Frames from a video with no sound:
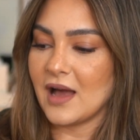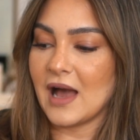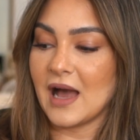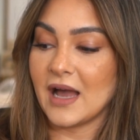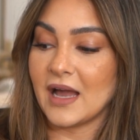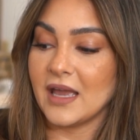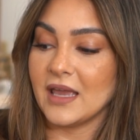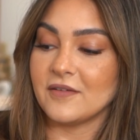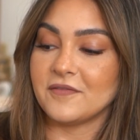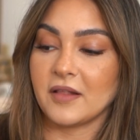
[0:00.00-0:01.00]

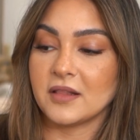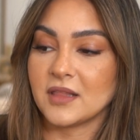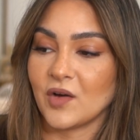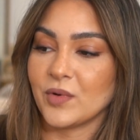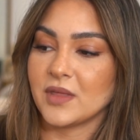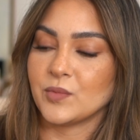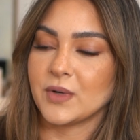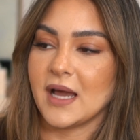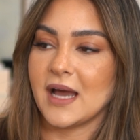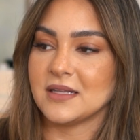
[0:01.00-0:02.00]
I fell in love with it when
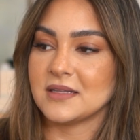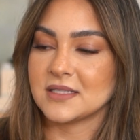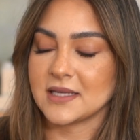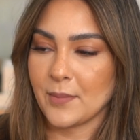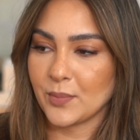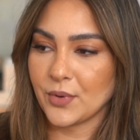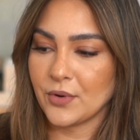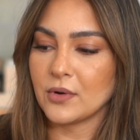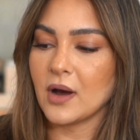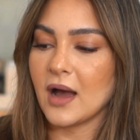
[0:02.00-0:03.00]
I had the sample.